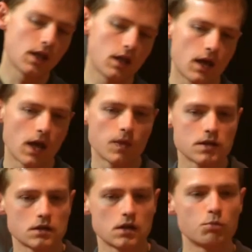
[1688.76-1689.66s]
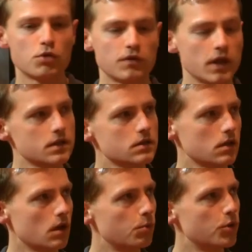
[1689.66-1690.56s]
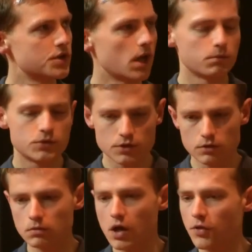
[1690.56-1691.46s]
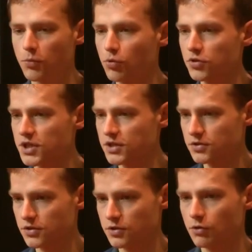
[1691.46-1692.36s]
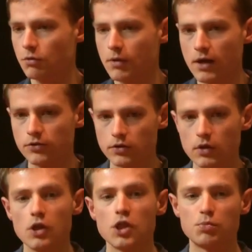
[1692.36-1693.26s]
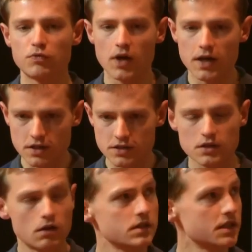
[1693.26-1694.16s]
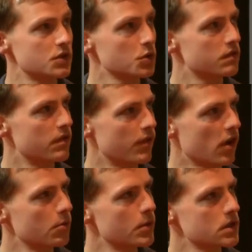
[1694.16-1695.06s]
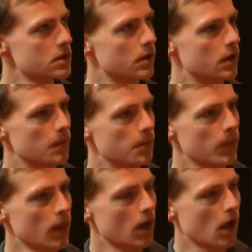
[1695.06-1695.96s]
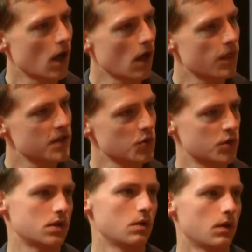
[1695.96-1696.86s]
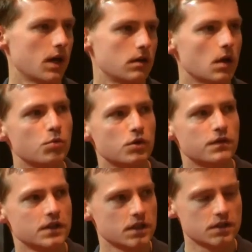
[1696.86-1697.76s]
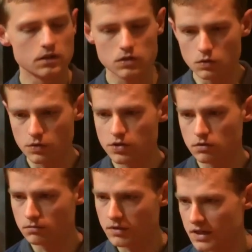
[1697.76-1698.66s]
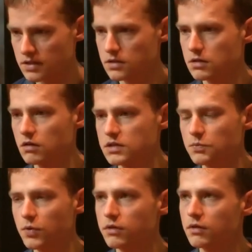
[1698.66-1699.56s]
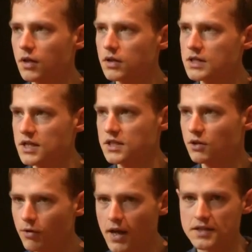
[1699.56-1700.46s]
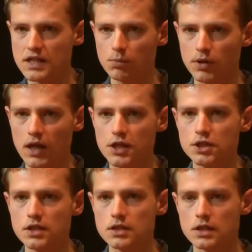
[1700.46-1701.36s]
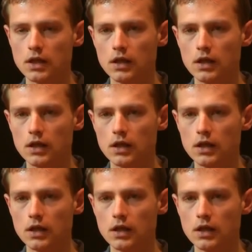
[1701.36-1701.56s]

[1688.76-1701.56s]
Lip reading: there, and there's a number of links that I'll put up to other projects that are around that provide a starting sort of environment. There's also a number of existing talks on getting started with testing React applications.